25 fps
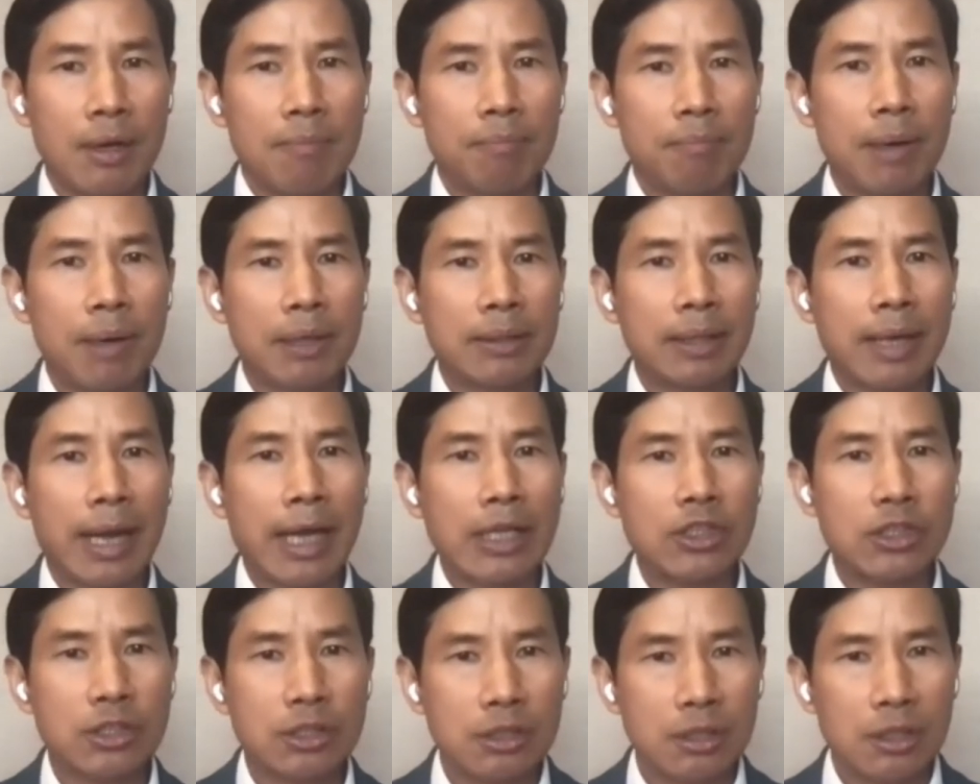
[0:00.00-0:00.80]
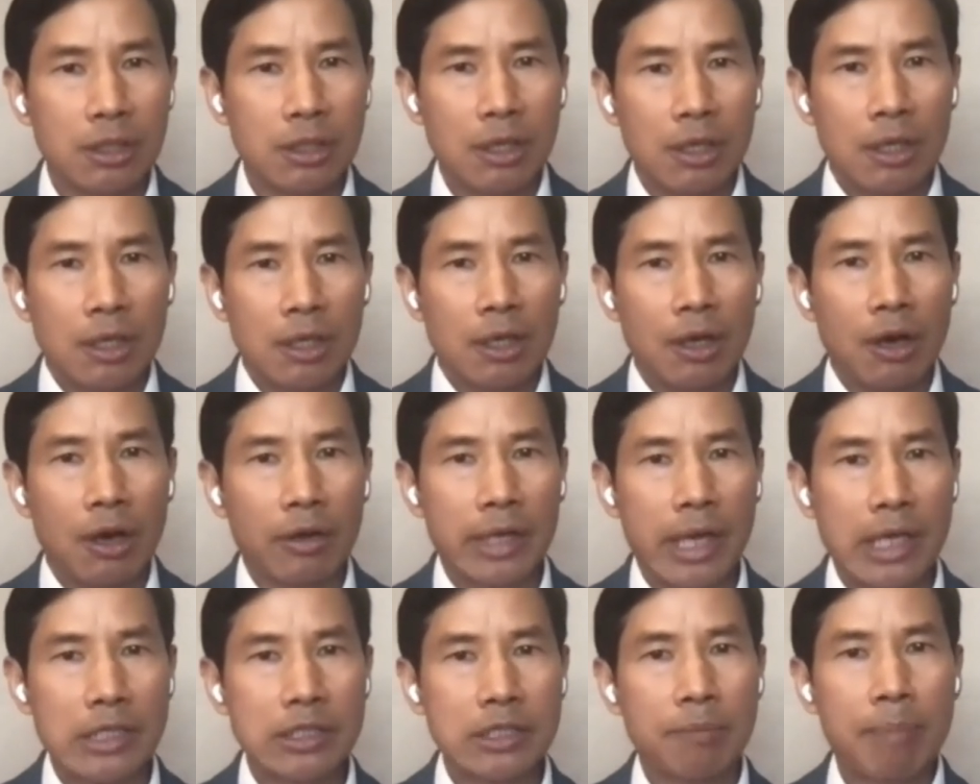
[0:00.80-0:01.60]
But that's
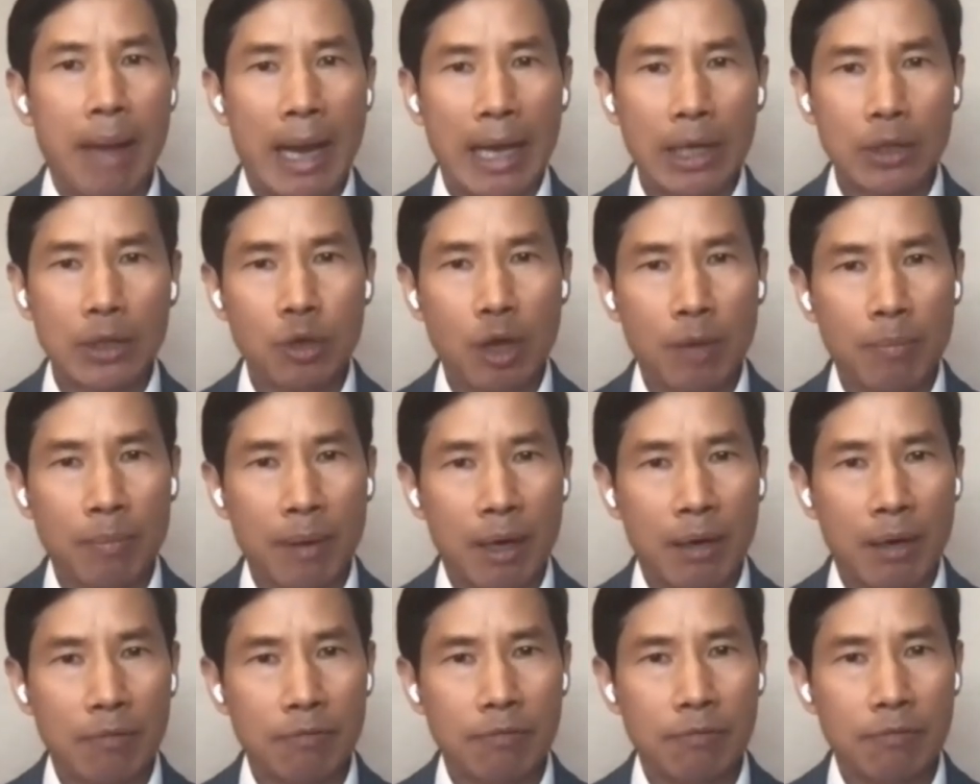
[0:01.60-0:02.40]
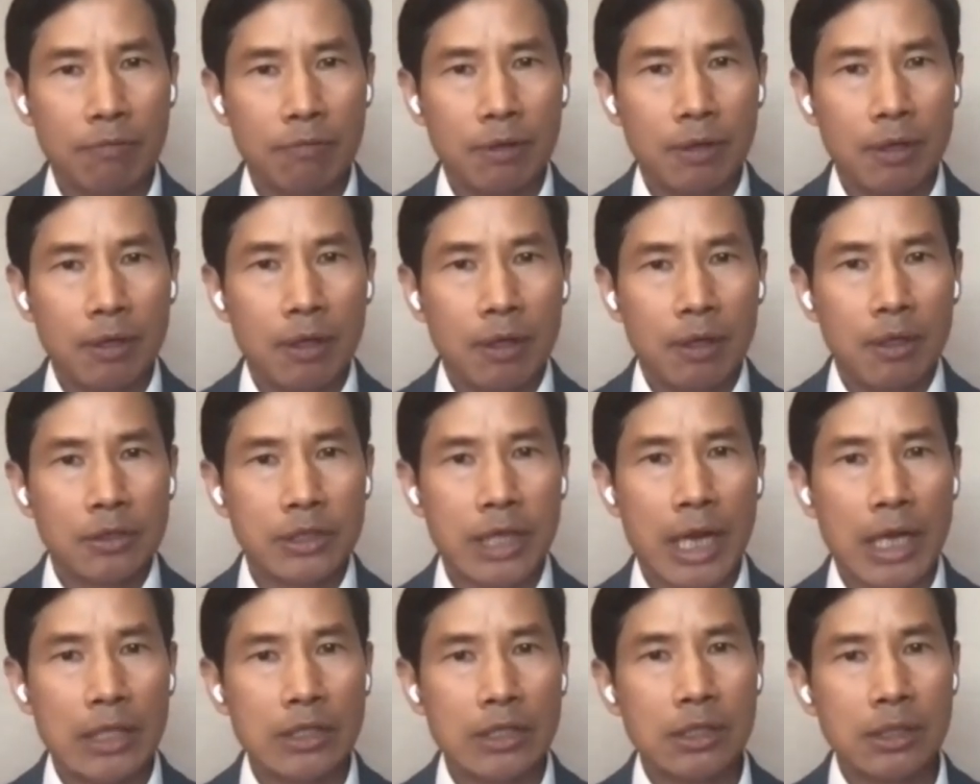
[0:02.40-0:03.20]
against the backdrop of
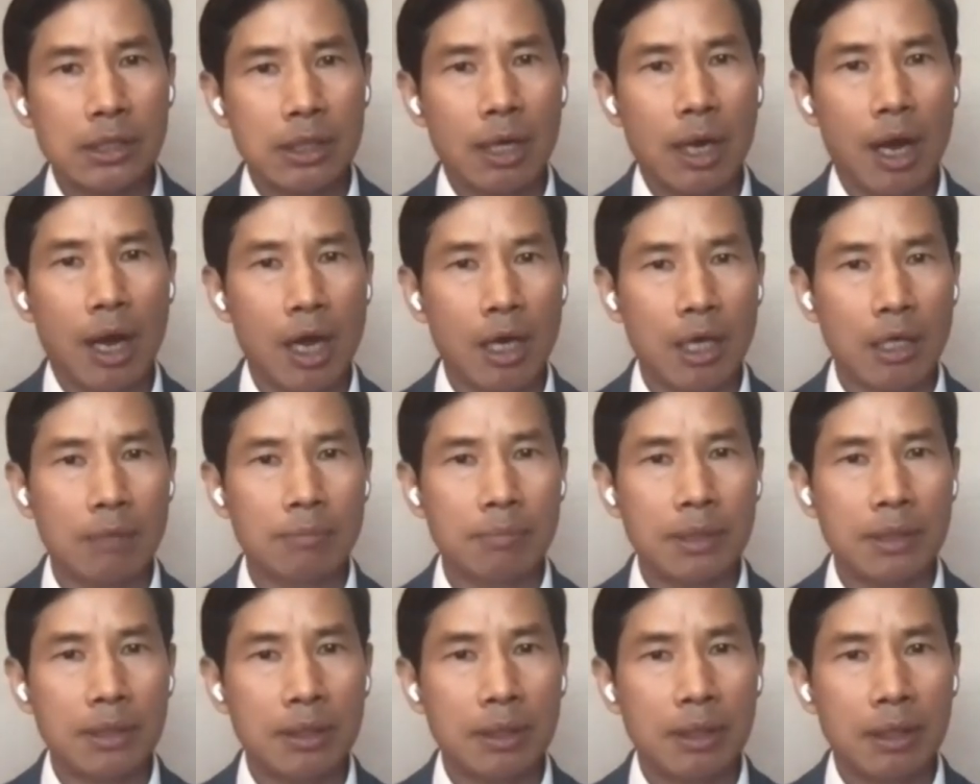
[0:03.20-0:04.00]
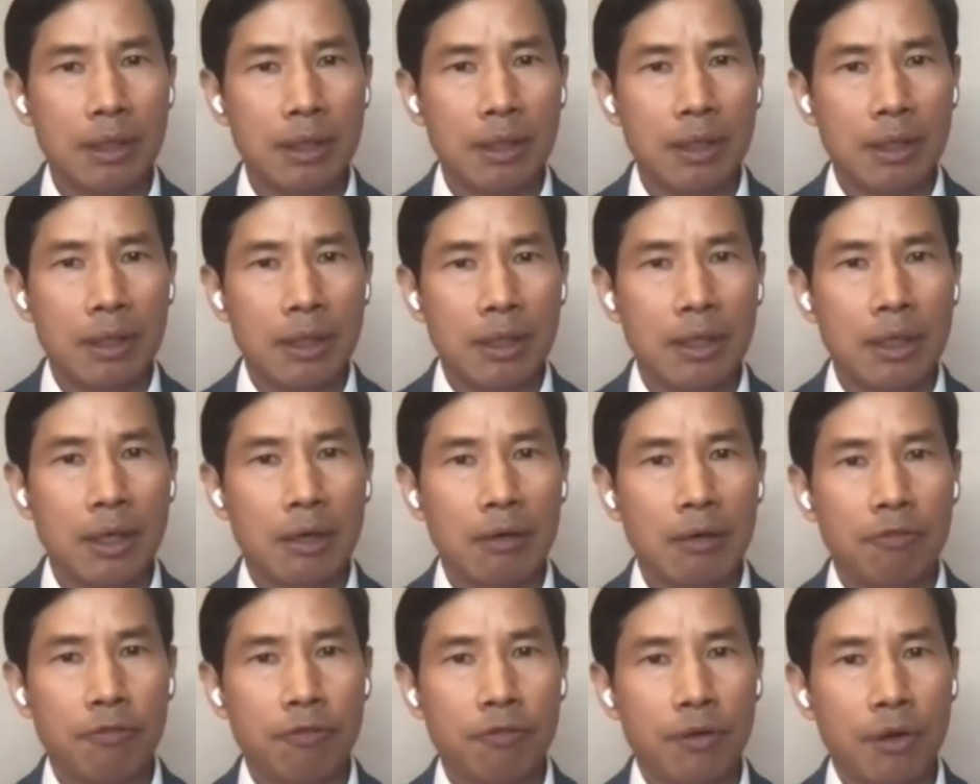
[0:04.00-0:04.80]
Chinese economy, you
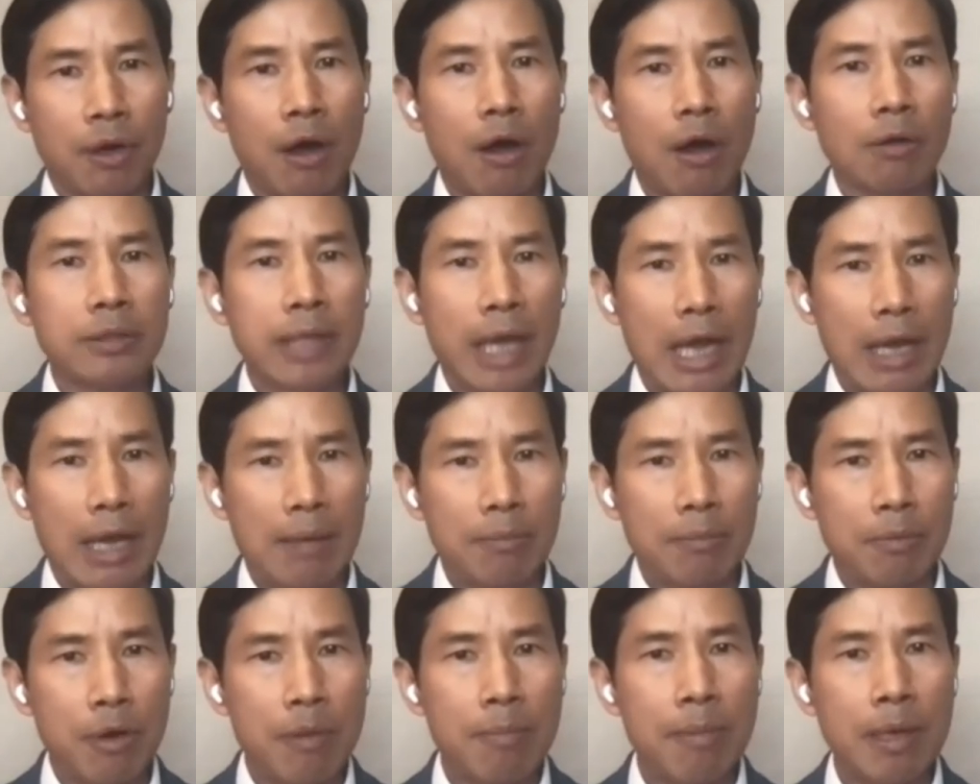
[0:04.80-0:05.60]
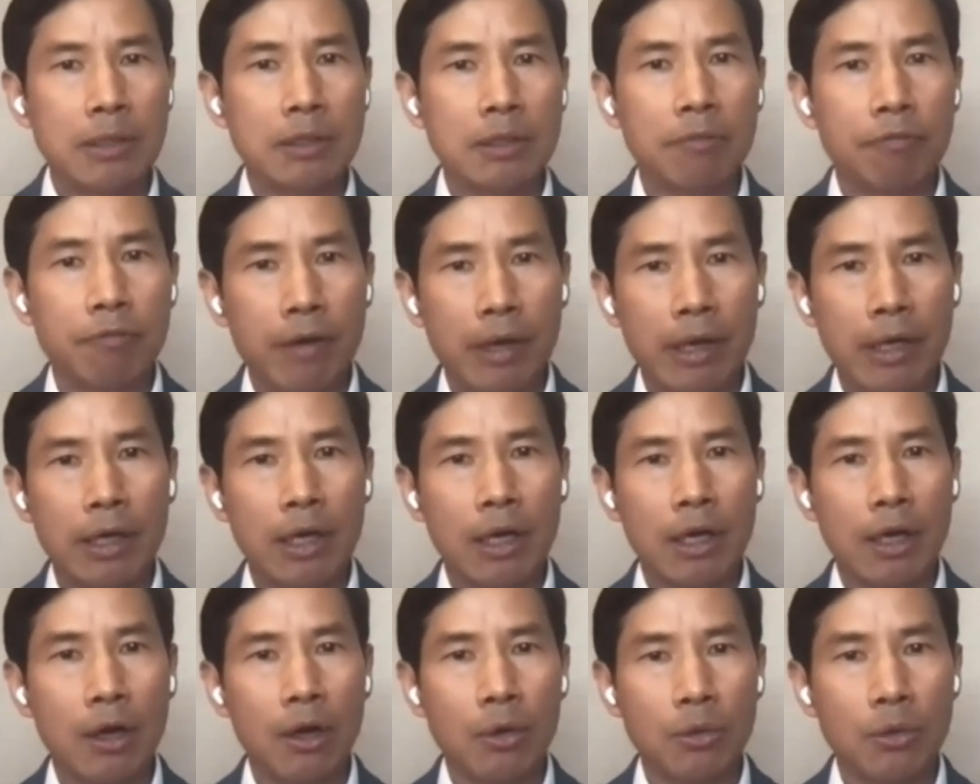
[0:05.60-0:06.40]
know, for a long time remained very
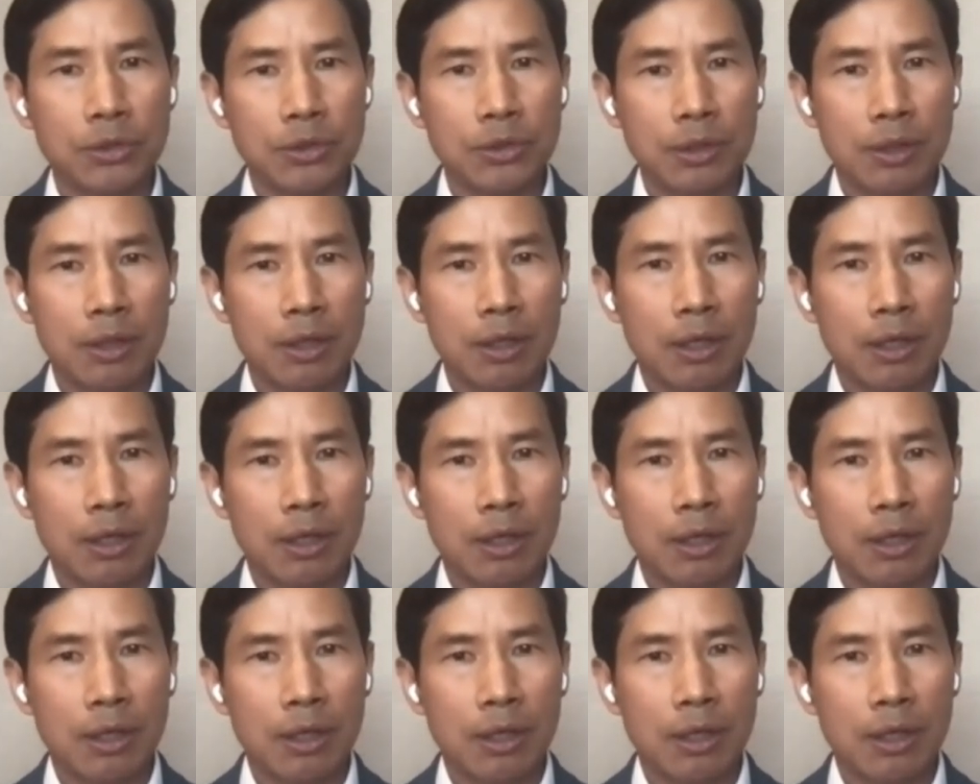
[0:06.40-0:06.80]
closed.